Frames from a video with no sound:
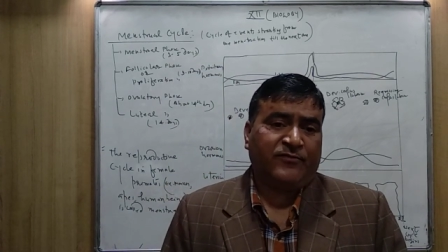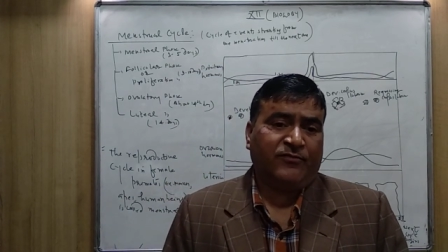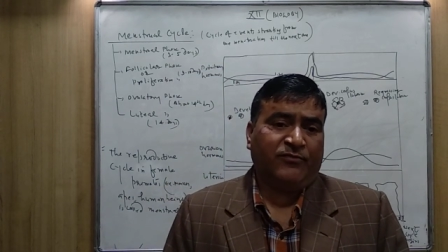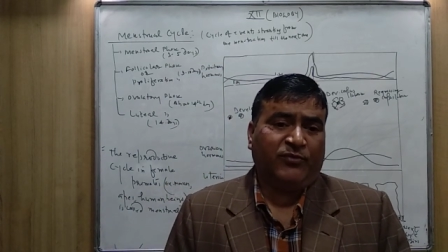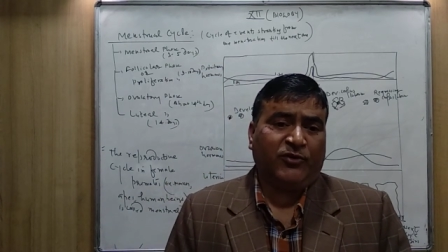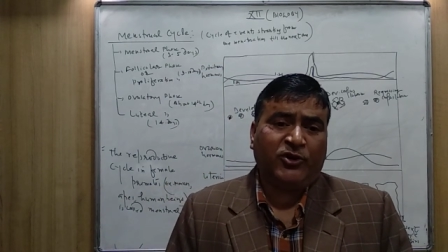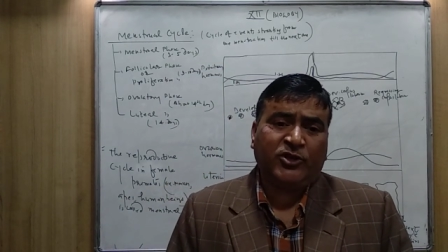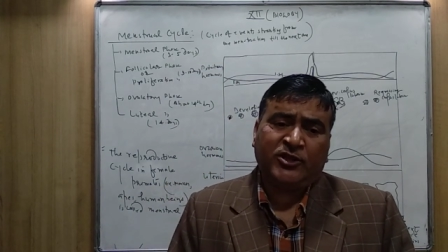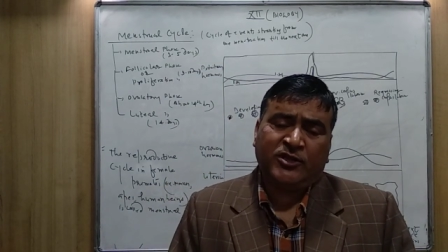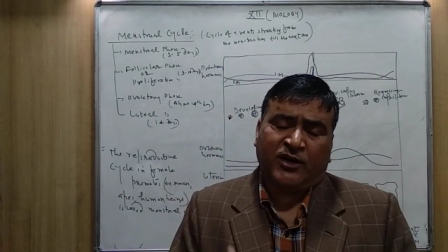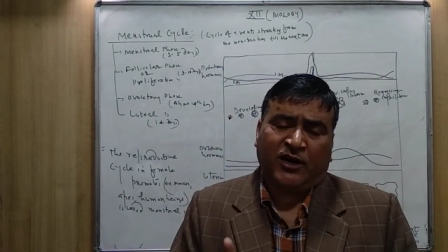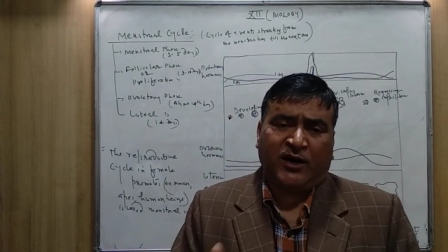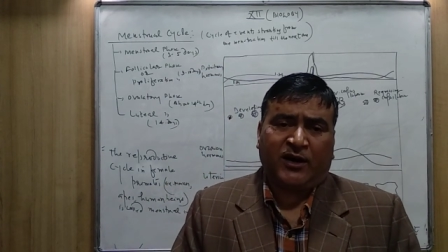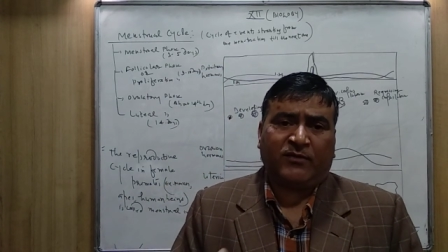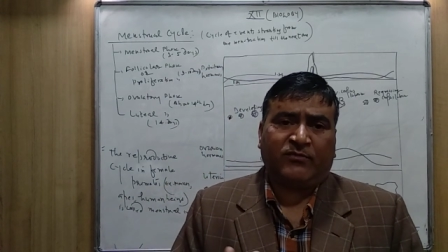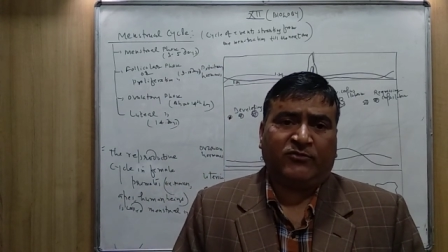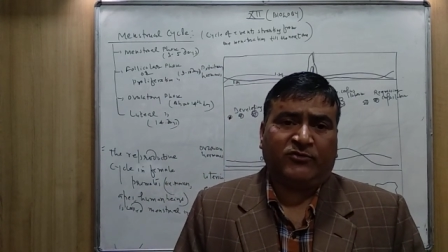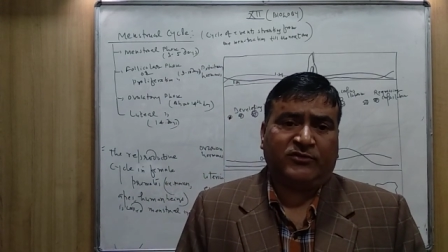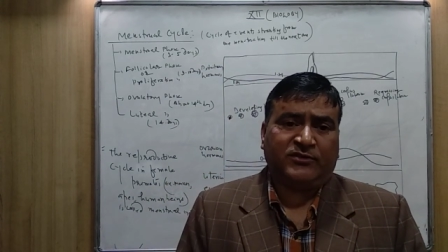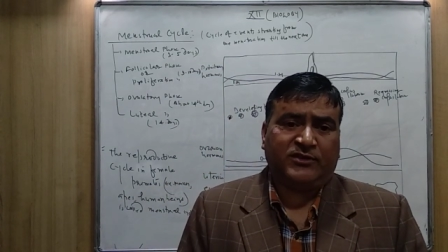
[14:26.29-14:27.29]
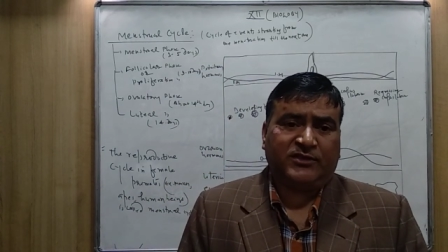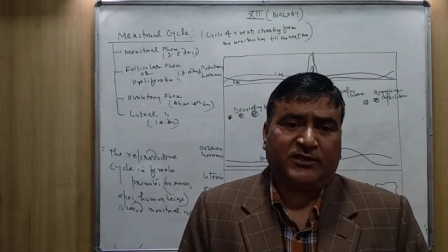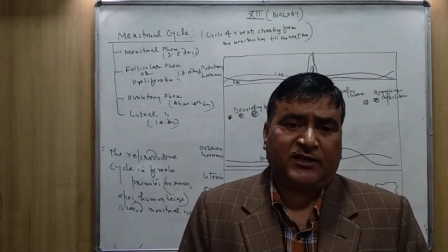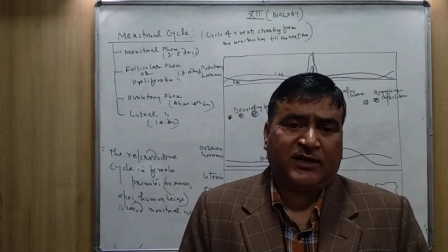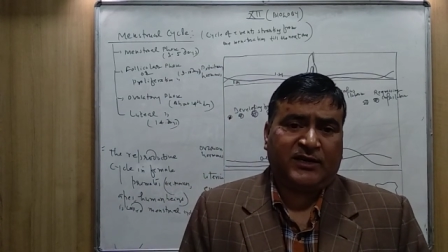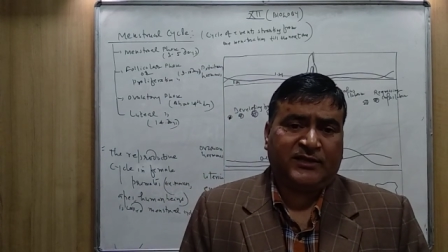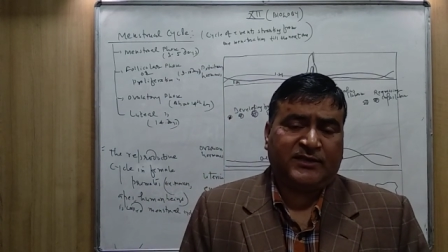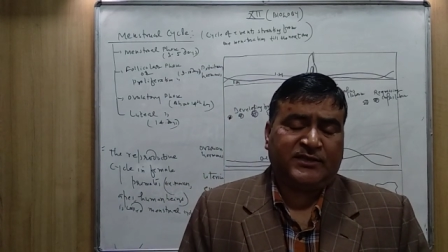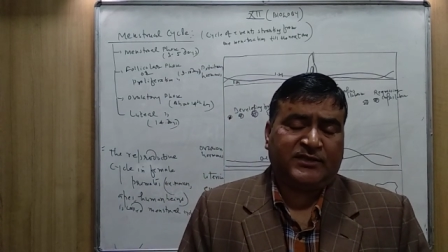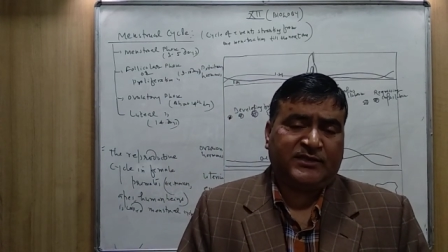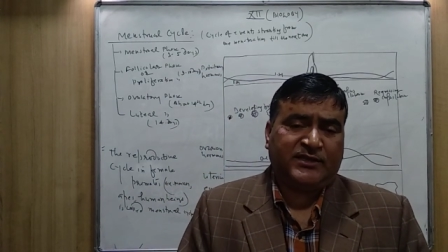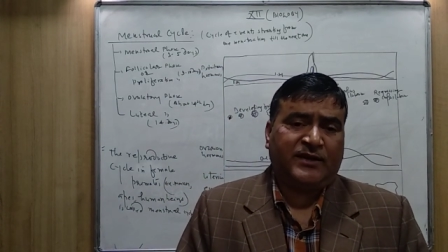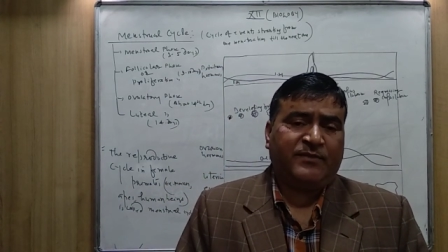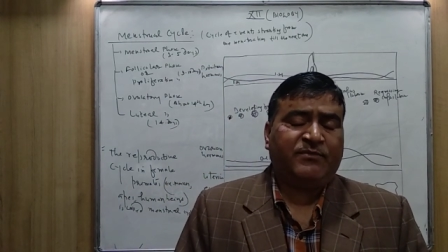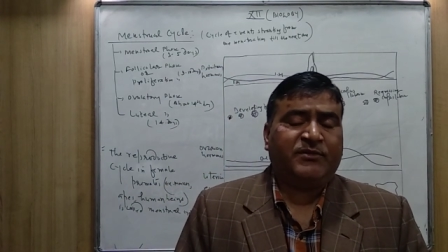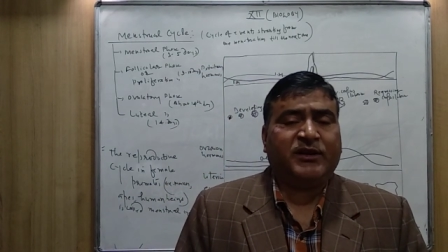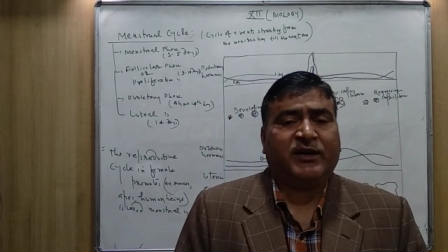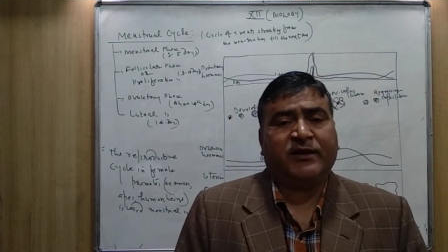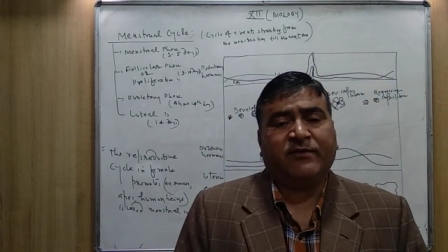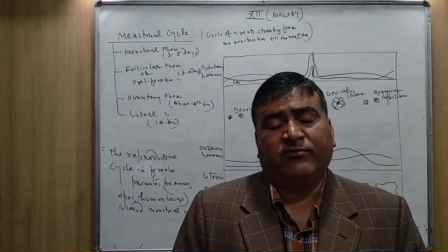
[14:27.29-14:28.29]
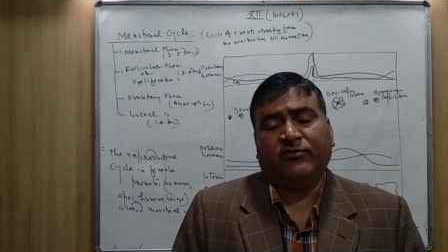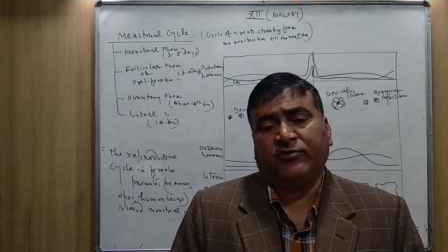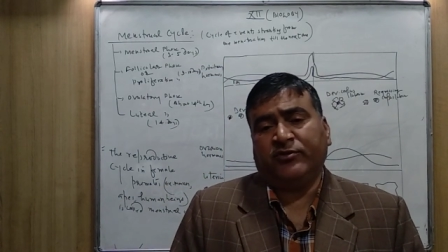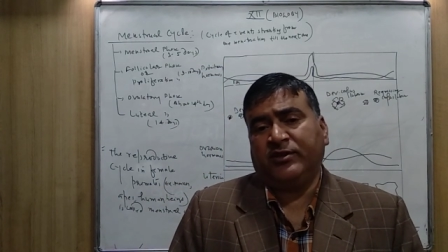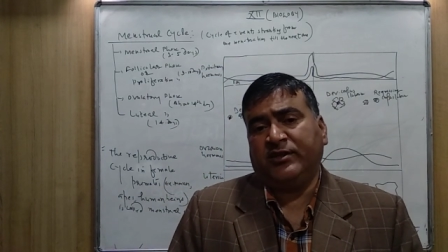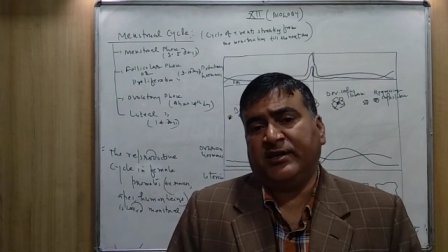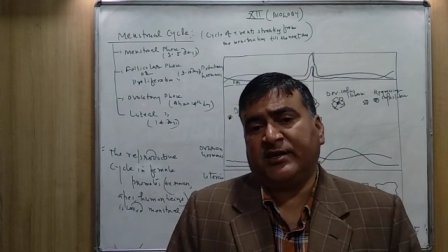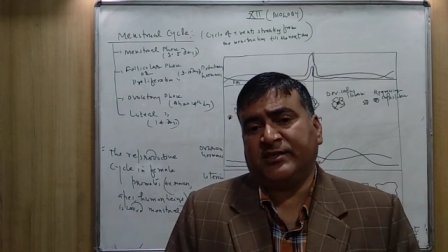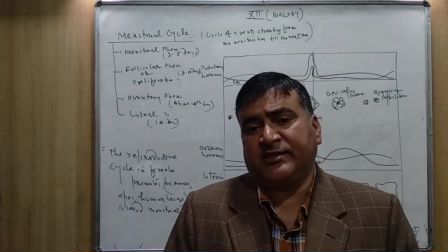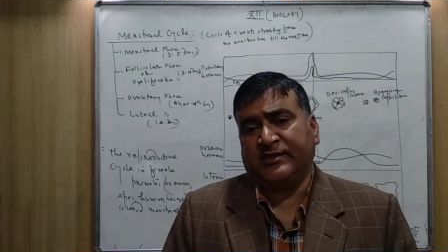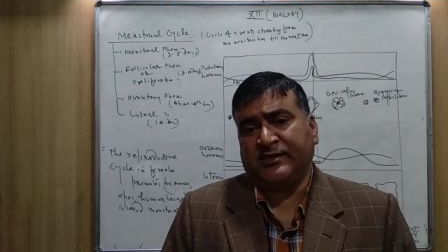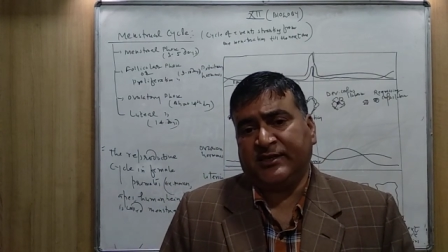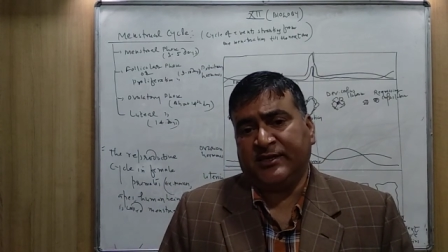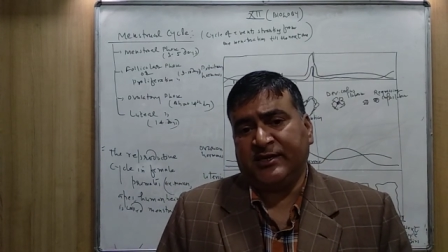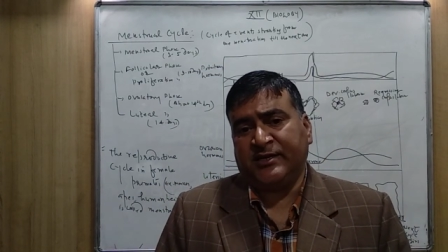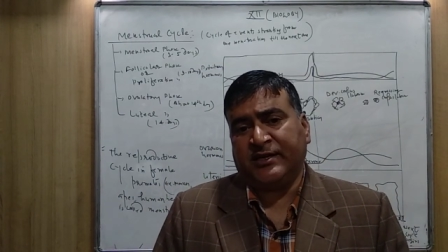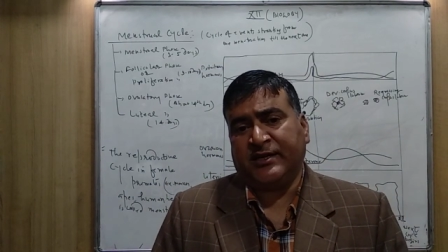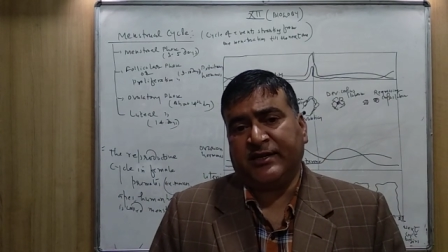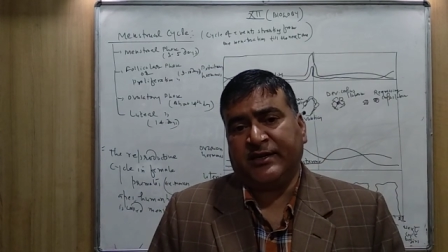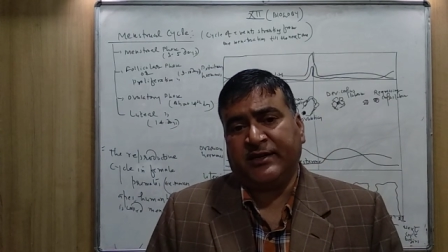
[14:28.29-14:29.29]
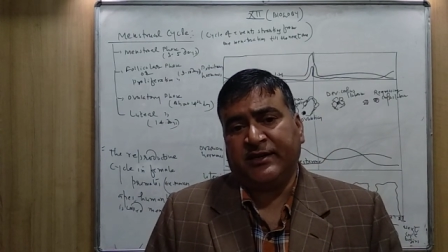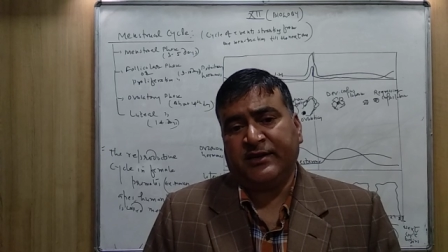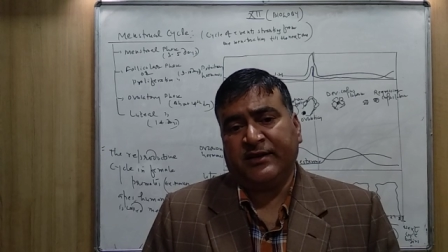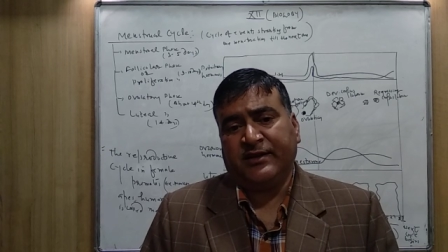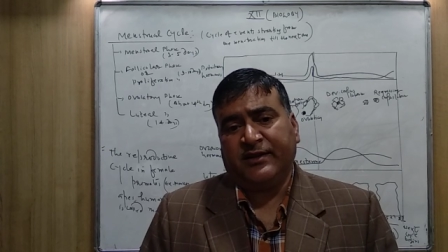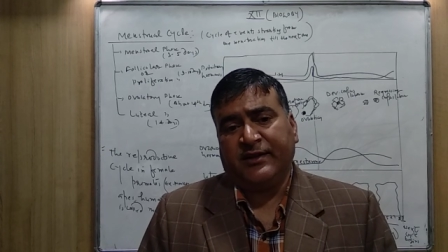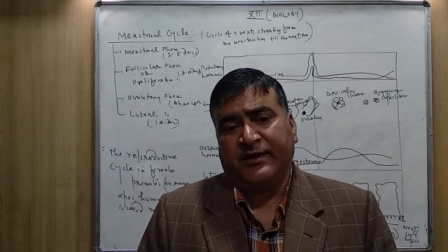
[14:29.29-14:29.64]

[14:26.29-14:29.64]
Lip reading: Both the hormones at the same time, both they are secreted,